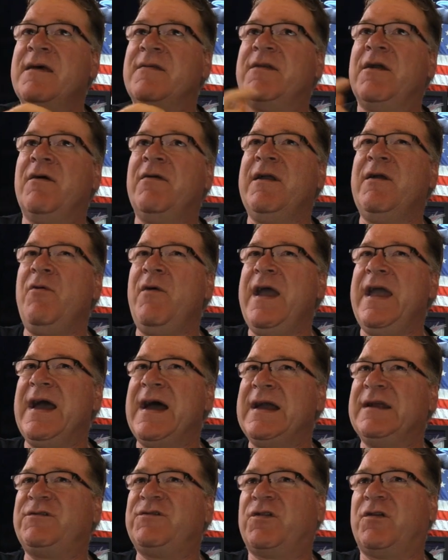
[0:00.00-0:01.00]
The only way
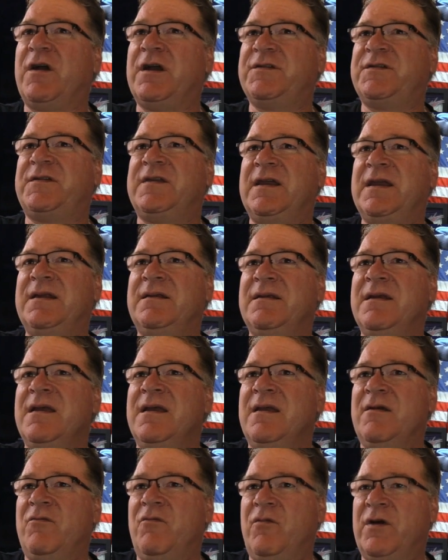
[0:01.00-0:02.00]
I trust it
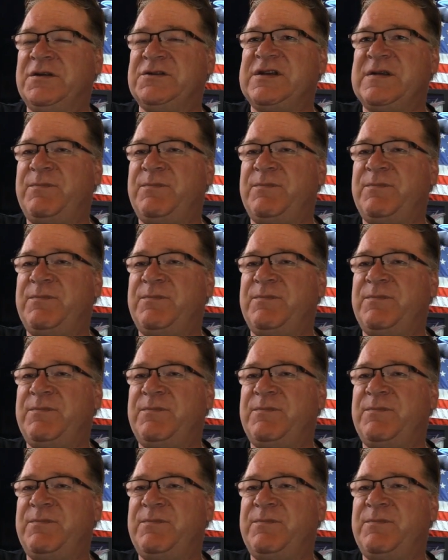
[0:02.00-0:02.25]
when